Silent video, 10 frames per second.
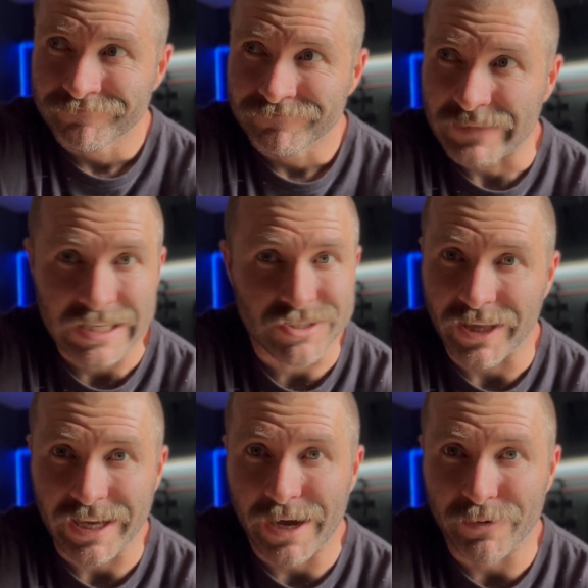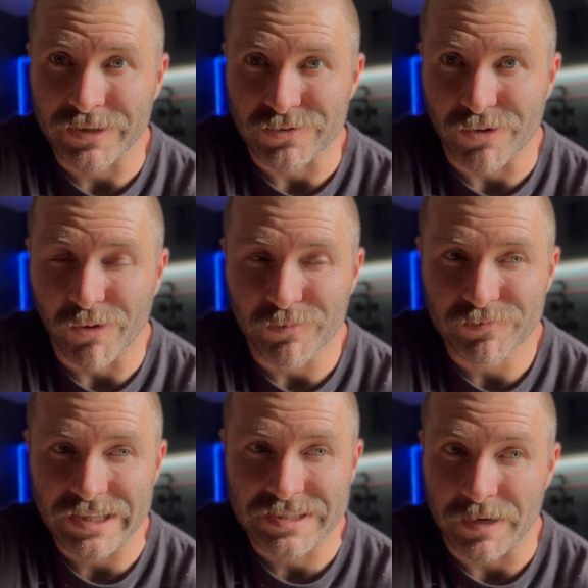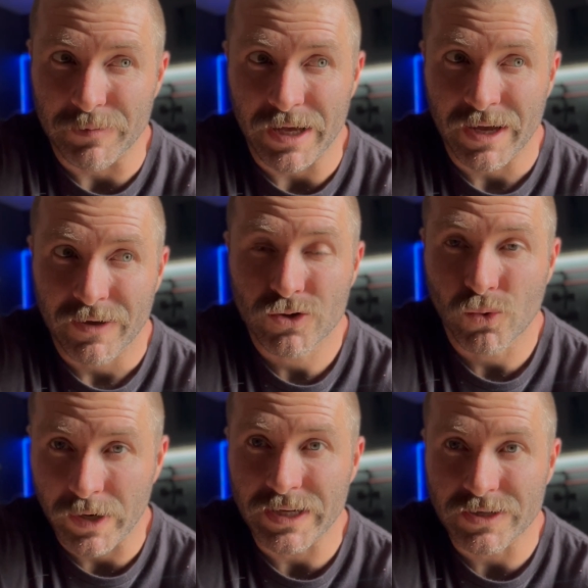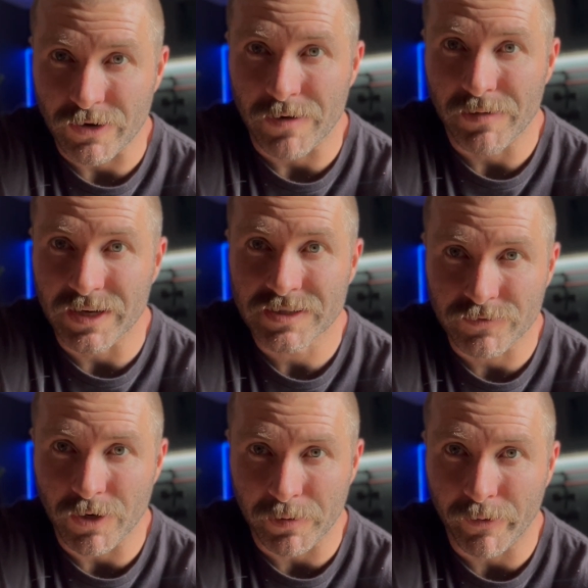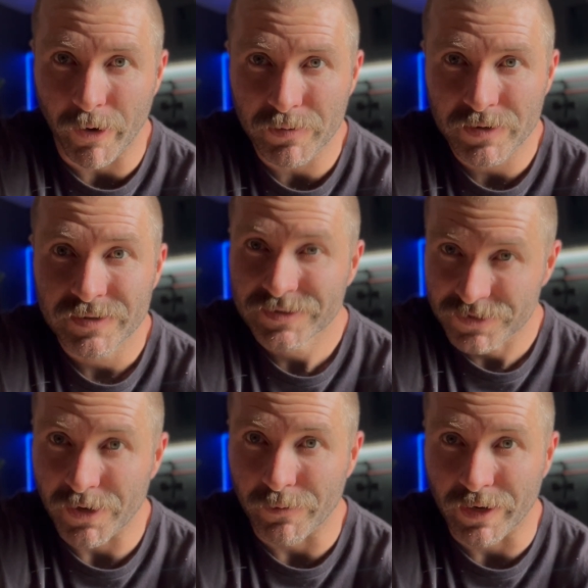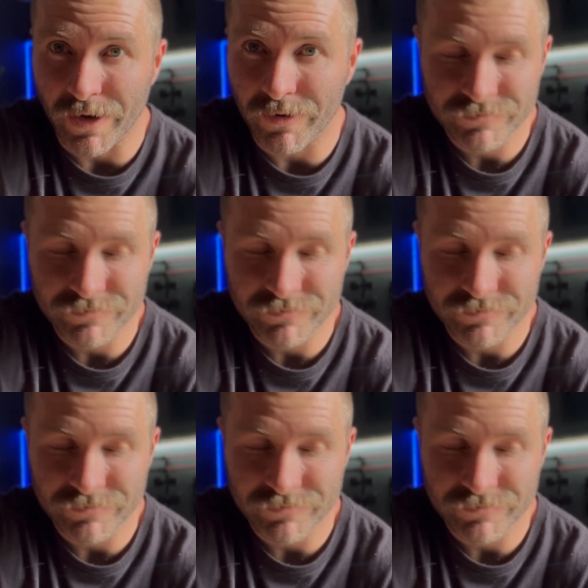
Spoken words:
that's all I got with this rope. It's gonna be 20 straight minutes of jumping rope. So here we go.